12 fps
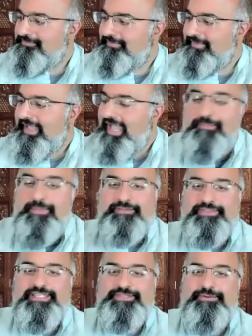how about
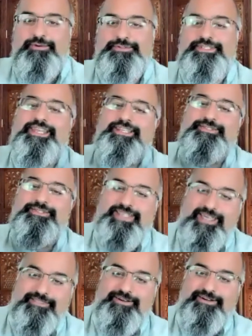these folks getting
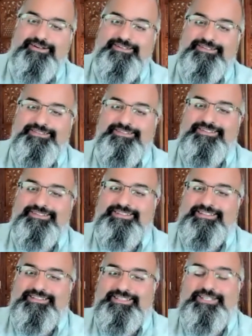together?
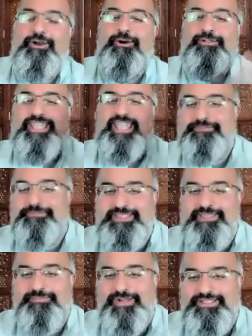They all can't be
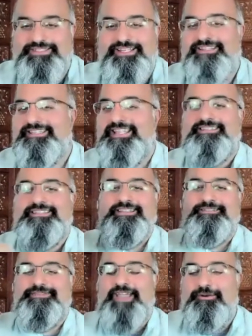the president and
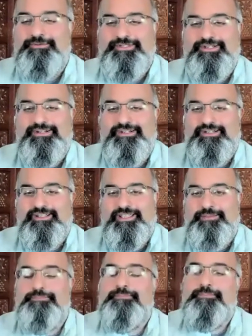the founder,
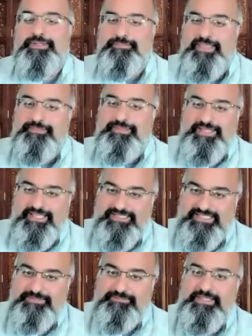but maybe
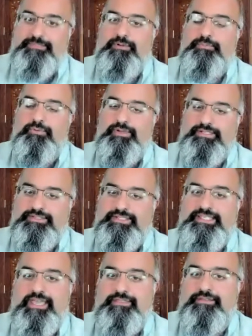19 people pulling
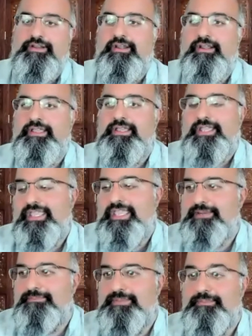together
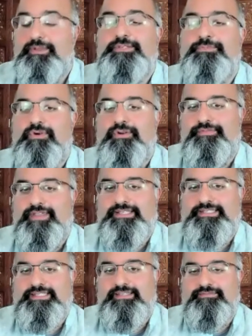can be much more
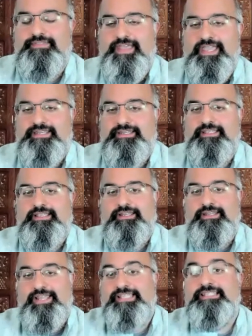effective than
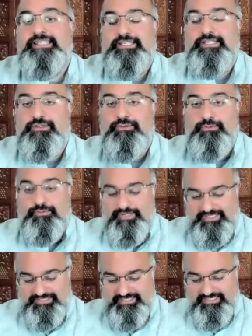19 new
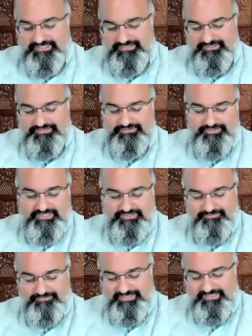organizations trying to
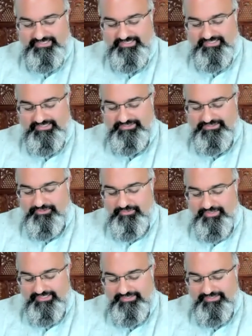be started.